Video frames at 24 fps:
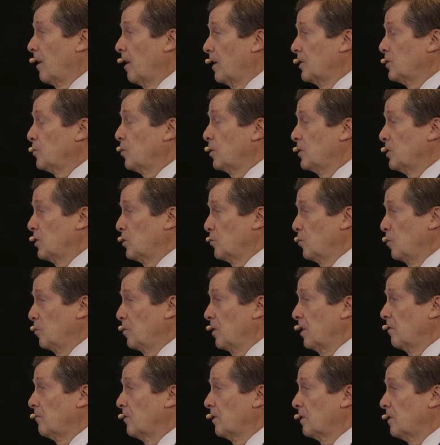consequences would
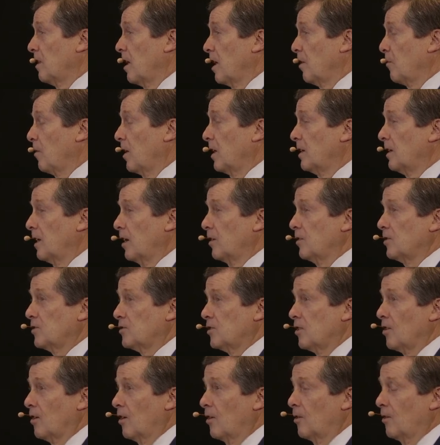be if the clock ran down to
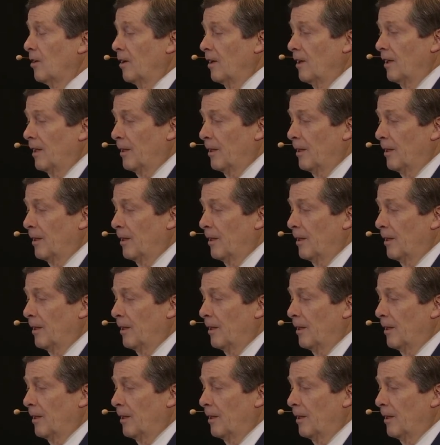zero.